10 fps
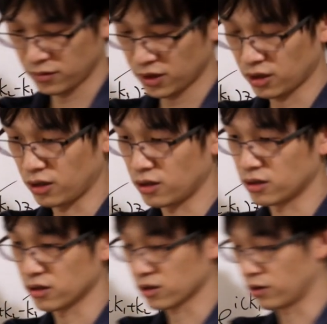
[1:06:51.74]
Okay, they're
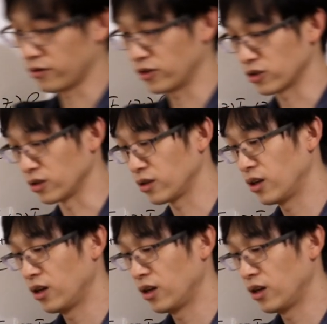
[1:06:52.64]
just coefficient.